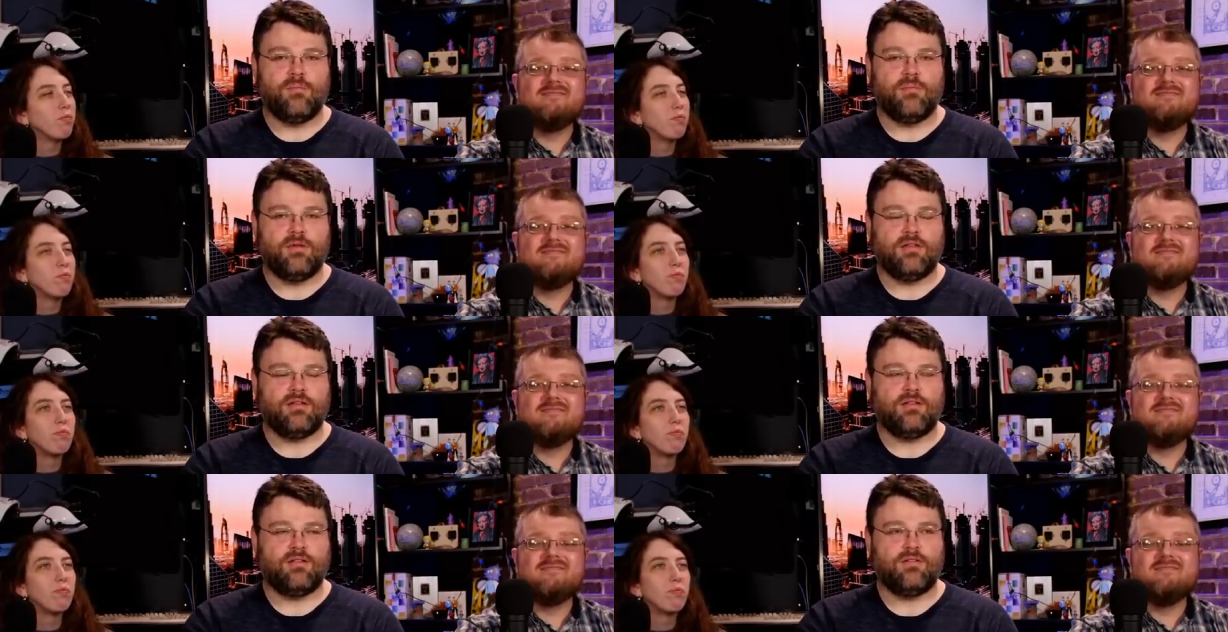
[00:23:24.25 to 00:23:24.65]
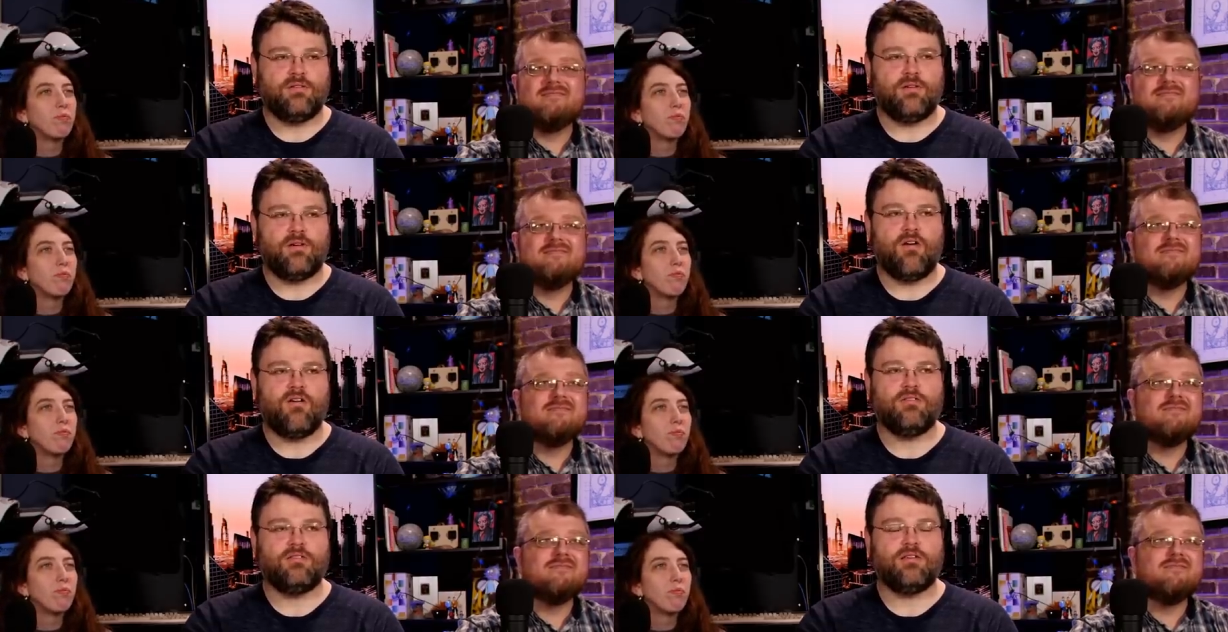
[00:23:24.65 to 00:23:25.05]
Speaker 1: I
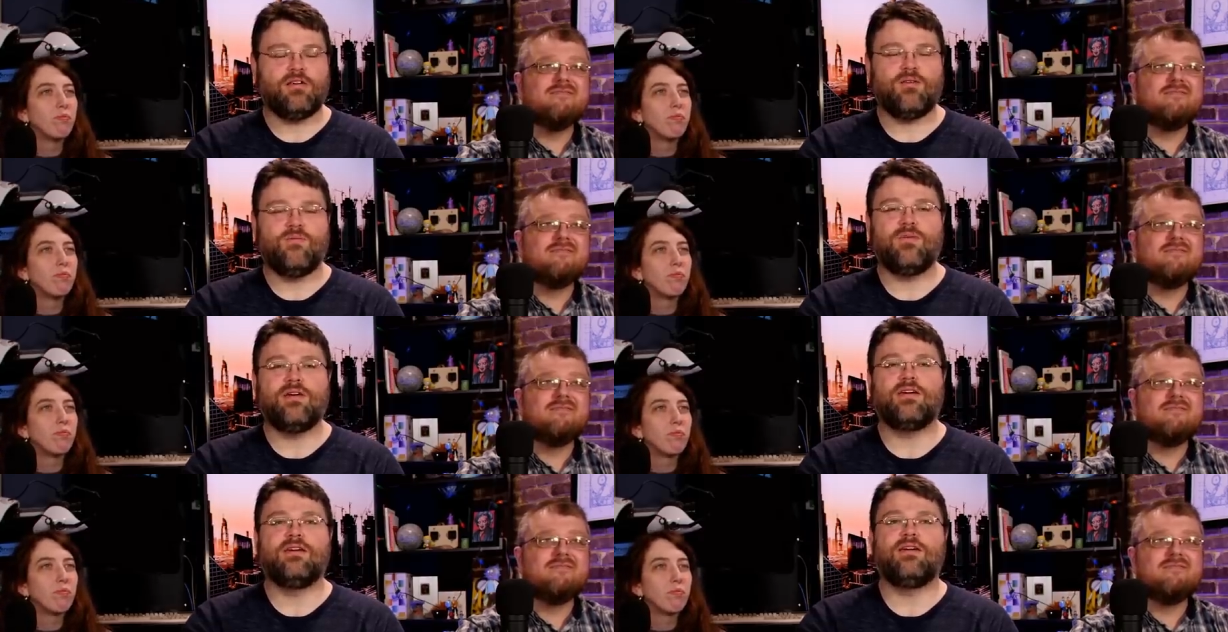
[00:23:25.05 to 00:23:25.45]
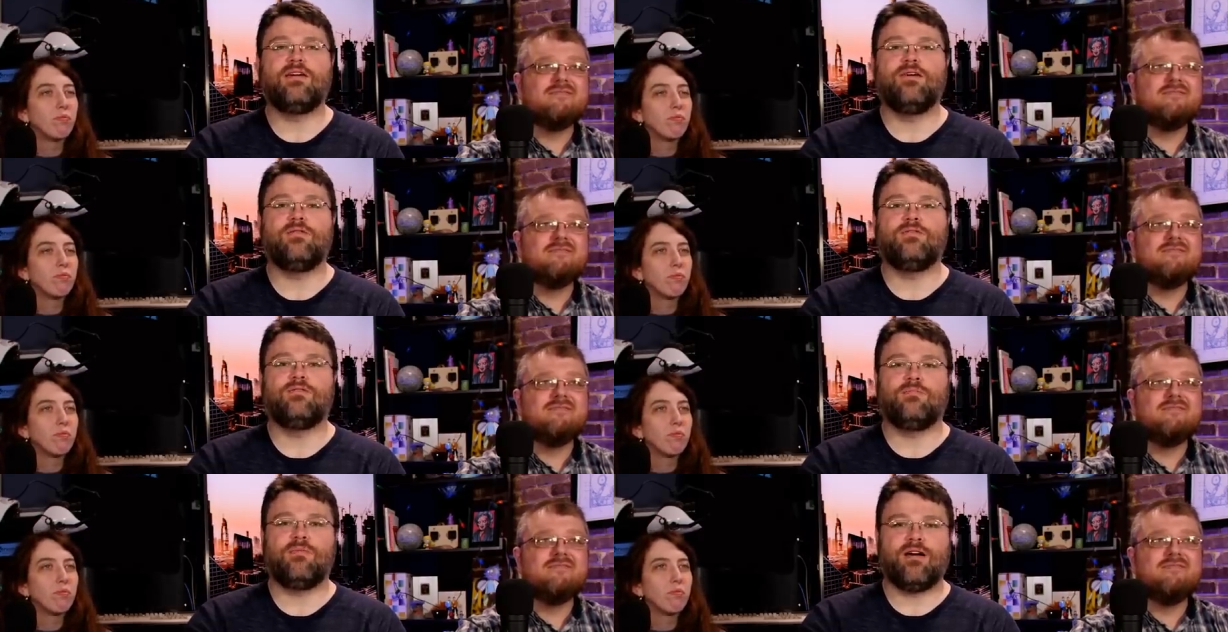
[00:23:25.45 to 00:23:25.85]
mean, hardly a week
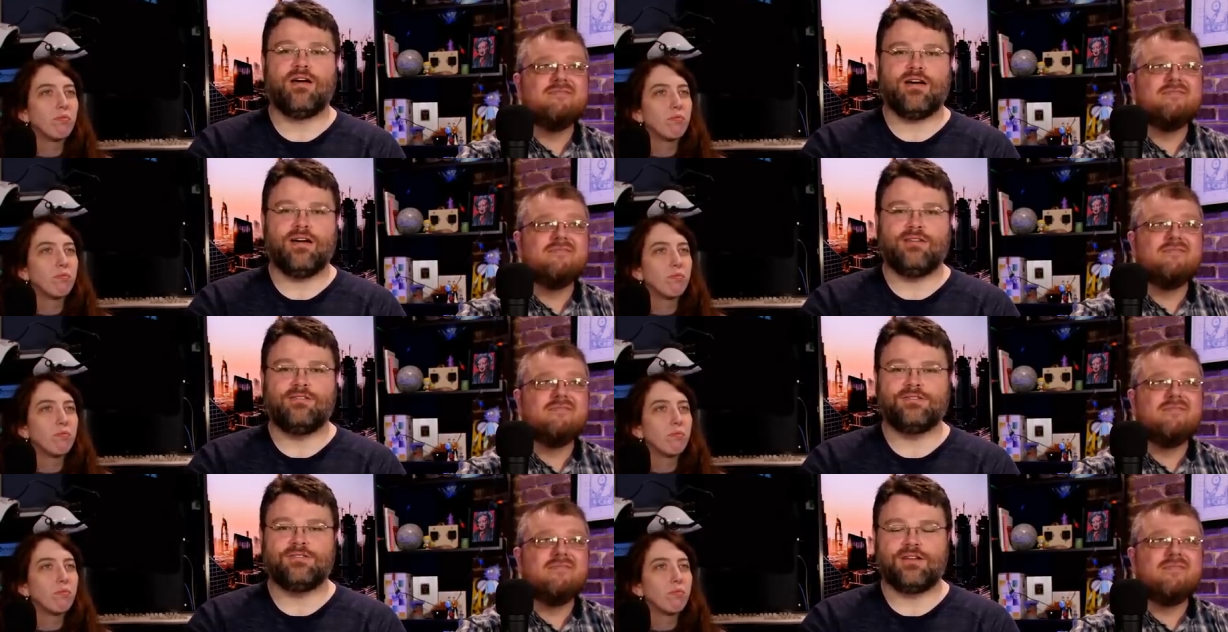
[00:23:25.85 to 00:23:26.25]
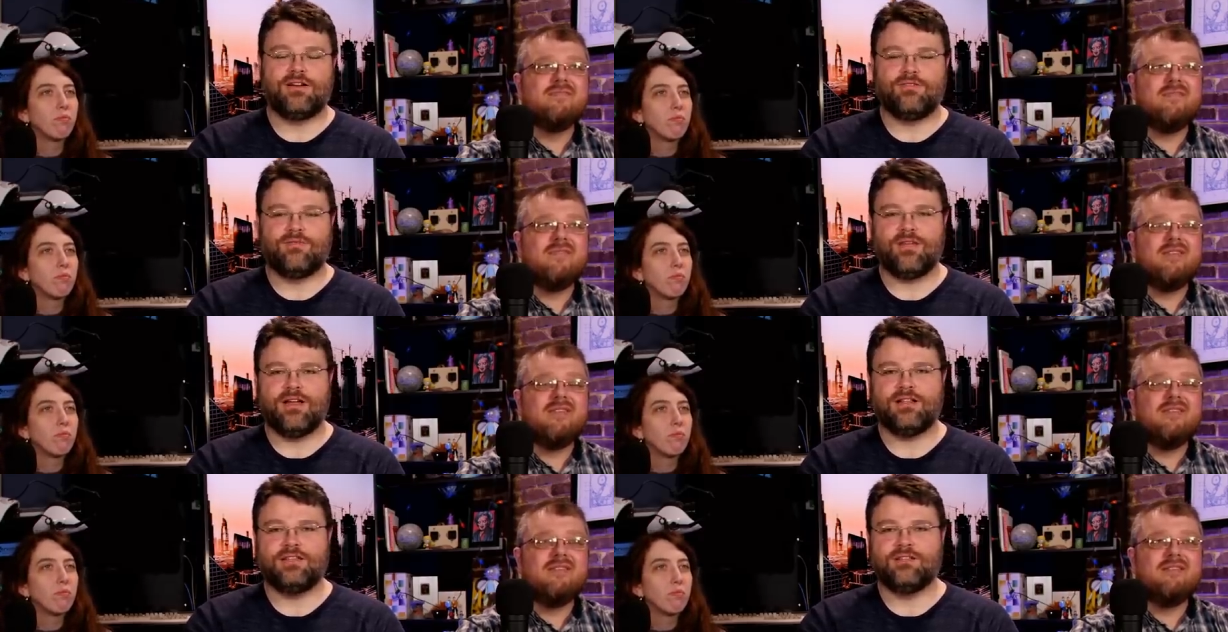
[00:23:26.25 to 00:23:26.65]
goes by and there's
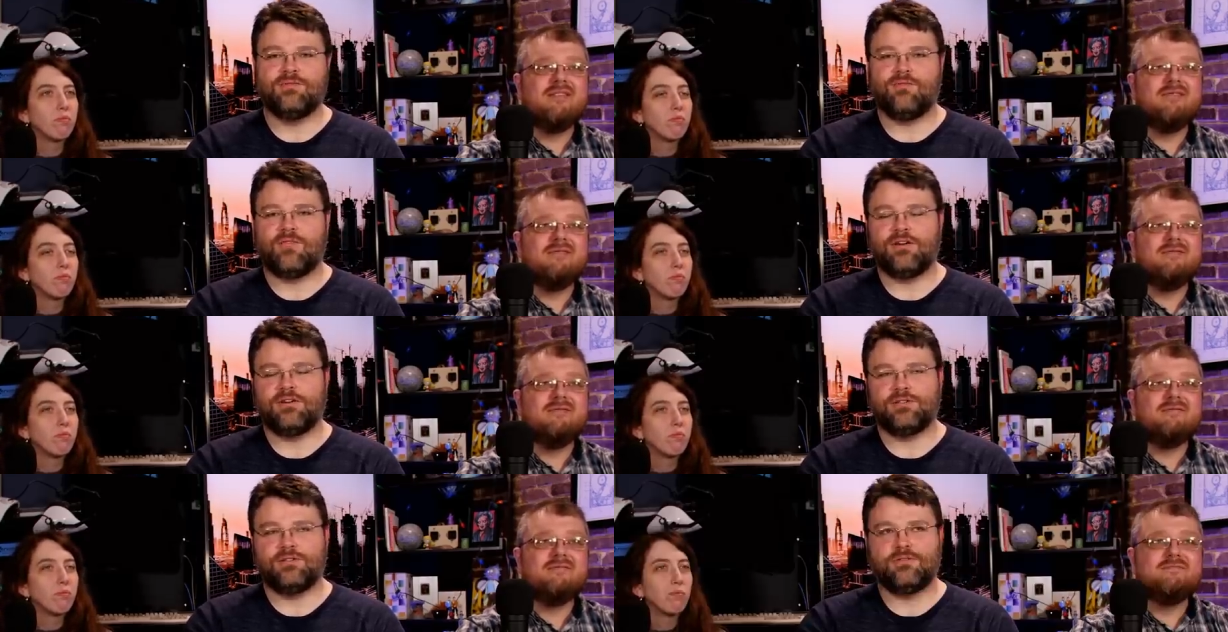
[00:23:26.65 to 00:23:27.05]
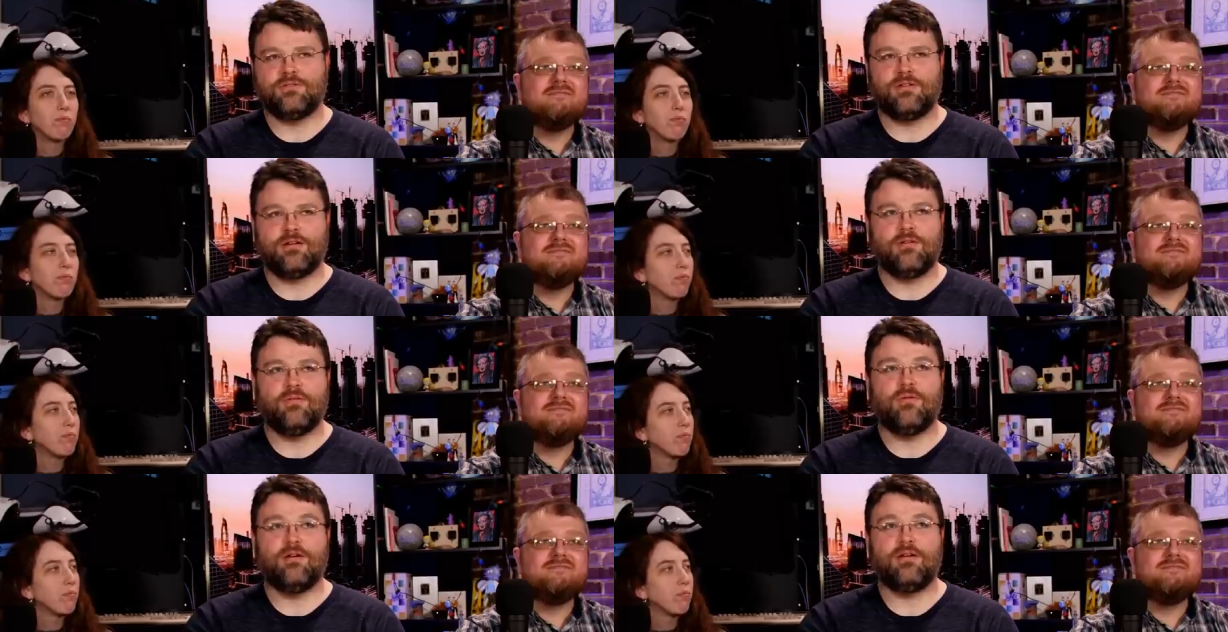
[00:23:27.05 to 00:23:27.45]
not a ransomware story.